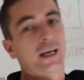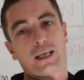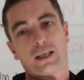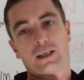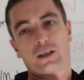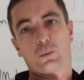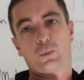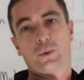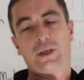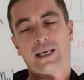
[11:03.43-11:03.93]

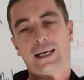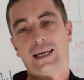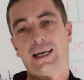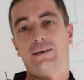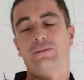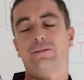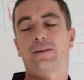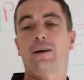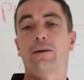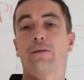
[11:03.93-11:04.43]
and we
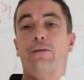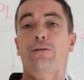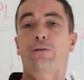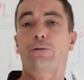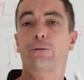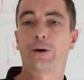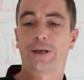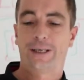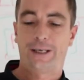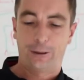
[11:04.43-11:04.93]
have
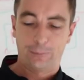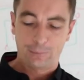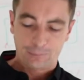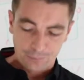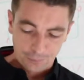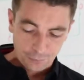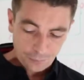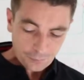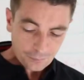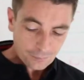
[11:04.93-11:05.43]
free.
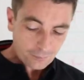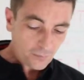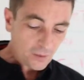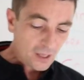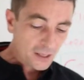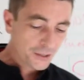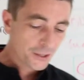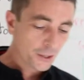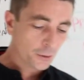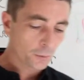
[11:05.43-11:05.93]

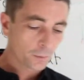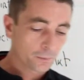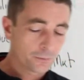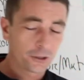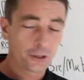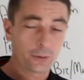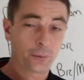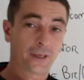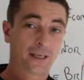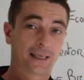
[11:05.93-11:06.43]
So
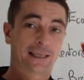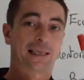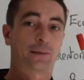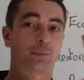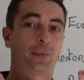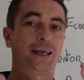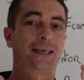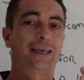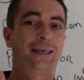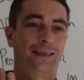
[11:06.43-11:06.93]
to
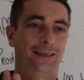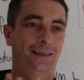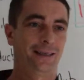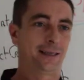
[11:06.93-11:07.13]
explain